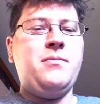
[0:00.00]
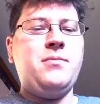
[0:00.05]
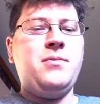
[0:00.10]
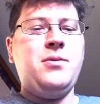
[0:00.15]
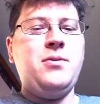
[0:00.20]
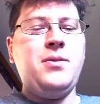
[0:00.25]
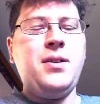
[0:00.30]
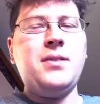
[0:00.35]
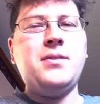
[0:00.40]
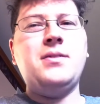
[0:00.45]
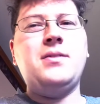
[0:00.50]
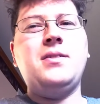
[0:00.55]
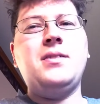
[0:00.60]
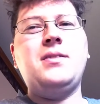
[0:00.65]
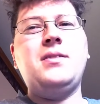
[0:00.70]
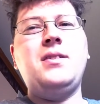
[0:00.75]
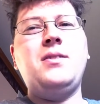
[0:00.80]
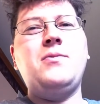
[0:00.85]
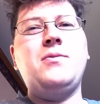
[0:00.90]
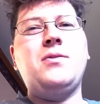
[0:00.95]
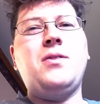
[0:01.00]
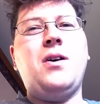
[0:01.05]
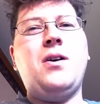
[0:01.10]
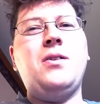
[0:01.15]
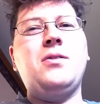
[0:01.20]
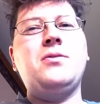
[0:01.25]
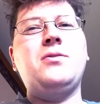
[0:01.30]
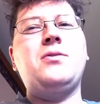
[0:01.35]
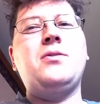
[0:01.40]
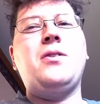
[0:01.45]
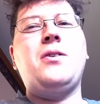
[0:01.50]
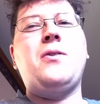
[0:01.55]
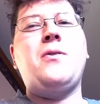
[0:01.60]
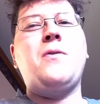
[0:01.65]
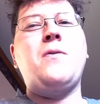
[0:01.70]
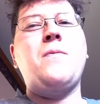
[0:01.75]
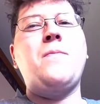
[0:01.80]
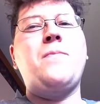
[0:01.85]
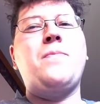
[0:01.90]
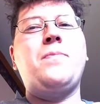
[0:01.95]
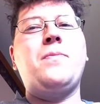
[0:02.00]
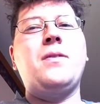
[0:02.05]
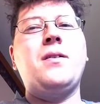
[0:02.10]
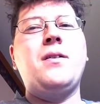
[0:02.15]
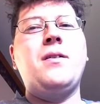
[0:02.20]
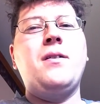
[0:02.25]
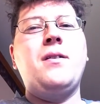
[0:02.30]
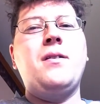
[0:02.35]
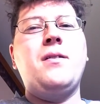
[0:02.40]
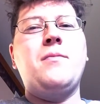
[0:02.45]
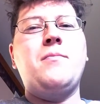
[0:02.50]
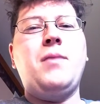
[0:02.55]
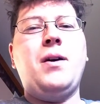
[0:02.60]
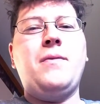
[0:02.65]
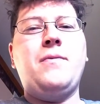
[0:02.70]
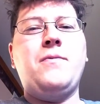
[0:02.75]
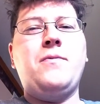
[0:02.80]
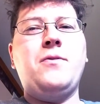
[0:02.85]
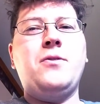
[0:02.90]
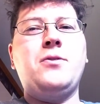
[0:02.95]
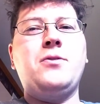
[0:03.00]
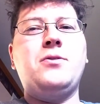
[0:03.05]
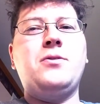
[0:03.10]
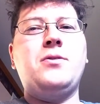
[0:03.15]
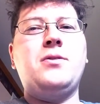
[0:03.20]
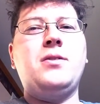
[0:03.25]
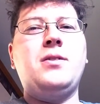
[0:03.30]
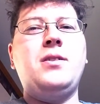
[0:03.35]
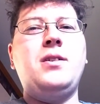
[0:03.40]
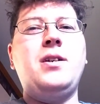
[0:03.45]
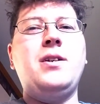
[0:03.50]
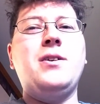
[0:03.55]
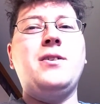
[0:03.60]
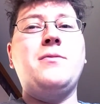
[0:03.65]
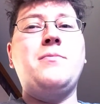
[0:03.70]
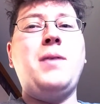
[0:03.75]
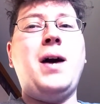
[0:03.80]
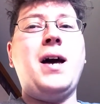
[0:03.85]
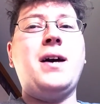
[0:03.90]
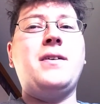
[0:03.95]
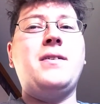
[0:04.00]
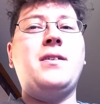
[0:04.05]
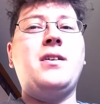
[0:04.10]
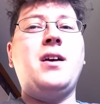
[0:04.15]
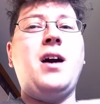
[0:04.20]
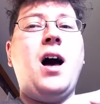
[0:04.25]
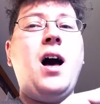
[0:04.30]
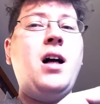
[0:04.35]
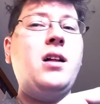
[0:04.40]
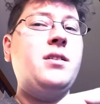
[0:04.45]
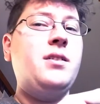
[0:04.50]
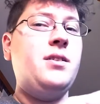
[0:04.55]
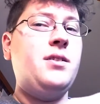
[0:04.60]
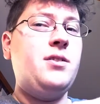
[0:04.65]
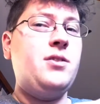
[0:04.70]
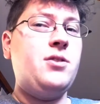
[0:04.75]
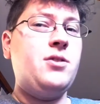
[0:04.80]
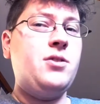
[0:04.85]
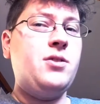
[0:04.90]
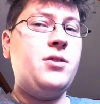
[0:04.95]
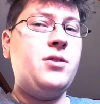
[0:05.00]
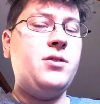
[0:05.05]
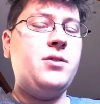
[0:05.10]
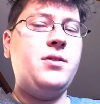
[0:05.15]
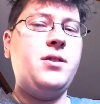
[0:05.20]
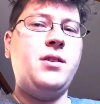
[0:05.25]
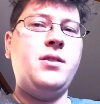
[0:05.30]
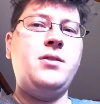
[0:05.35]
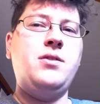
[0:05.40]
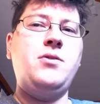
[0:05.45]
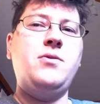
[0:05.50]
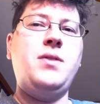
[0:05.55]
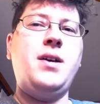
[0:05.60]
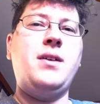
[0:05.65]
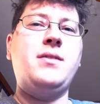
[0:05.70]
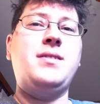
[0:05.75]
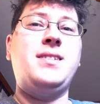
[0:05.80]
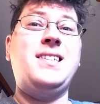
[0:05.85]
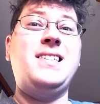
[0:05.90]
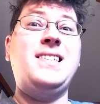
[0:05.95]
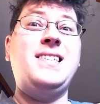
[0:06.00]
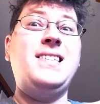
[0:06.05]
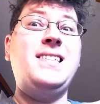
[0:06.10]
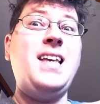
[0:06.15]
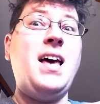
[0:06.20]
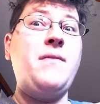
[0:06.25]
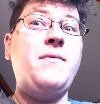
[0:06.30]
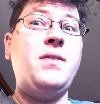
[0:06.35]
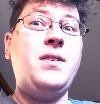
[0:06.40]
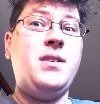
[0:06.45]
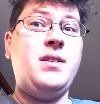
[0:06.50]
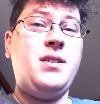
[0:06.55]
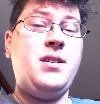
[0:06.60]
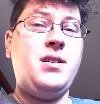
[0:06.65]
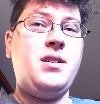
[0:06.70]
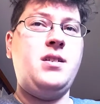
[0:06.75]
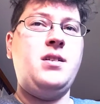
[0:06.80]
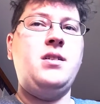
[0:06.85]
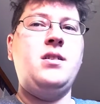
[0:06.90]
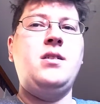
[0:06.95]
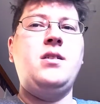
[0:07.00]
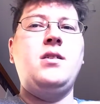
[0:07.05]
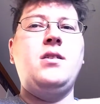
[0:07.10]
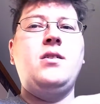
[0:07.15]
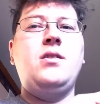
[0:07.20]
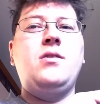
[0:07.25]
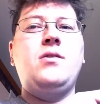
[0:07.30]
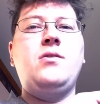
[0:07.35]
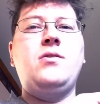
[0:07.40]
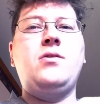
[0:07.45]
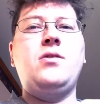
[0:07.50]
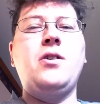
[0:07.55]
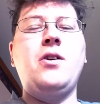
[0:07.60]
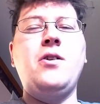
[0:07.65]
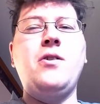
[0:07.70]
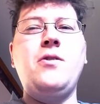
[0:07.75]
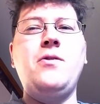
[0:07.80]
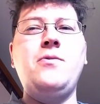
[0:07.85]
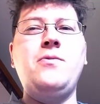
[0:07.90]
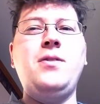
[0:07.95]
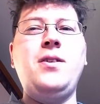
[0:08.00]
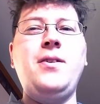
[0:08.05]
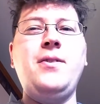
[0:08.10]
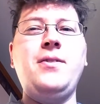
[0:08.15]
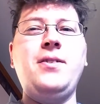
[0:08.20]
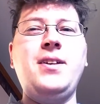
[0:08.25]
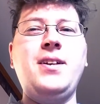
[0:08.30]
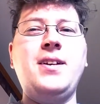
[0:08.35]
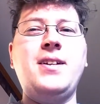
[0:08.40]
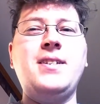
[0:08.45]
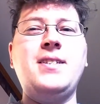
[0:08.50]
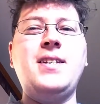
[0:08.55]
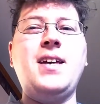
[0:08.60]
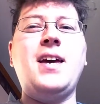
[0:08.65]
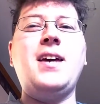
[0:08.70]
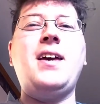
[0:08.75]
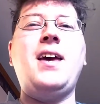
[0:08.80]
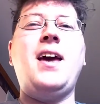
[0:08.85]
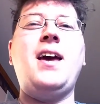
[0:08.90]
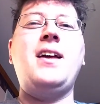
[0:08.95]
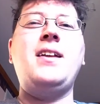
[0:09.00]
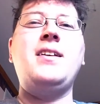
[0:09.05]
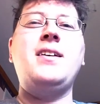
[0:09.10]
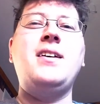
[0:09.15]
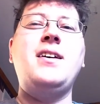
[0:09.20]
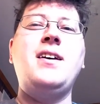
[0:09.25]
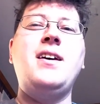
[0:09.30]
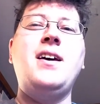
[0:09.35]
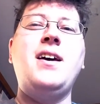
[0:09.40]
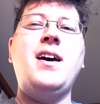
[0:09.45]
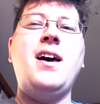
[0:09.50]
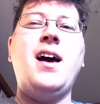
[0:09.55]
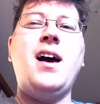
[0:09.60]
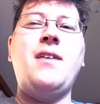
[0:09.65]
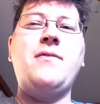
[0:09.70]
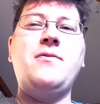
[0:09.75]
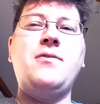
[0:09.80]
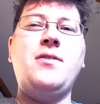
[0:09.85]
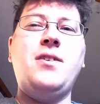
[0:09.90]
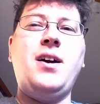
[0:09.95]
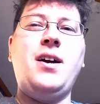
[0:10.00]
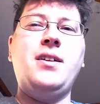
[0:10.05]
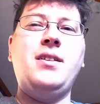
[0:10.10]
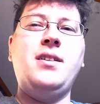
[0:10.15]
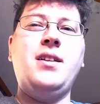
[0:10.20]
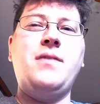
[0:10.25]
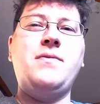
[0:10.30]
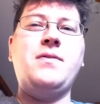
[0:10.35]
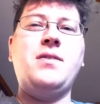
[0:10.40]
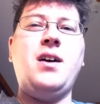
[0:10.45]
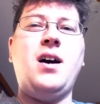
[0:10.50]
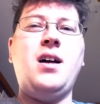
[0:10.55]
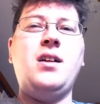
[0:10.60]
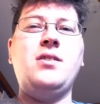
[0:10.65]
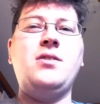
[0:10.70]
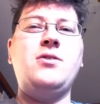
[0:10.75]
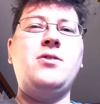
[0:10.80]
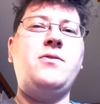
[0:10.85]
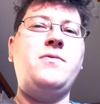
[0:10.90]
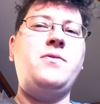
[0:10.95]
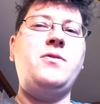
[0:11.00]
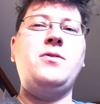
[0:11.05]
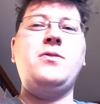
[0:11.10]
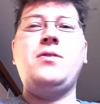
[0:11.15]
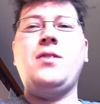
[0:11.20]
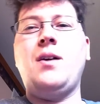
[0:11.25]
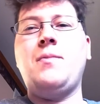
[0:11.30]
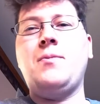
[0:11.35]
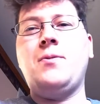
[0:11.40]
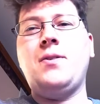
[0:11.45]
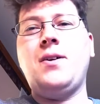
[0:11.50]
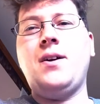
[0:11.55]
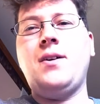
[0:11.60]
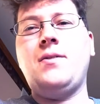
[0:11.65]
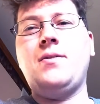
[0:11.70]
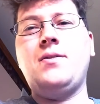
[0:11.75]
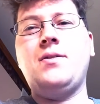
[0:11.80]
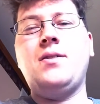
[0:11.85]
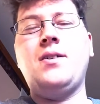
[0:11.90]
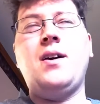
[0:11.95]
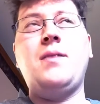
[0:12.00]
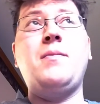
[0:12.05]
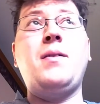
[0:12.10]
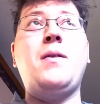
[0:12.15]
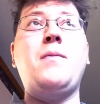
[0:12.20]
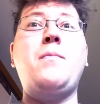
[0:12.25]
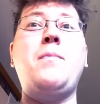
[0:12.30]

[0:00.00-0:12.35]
2016 was also my first year back in college since 2007, so nearly a decade after I had left college the first time around. I'm now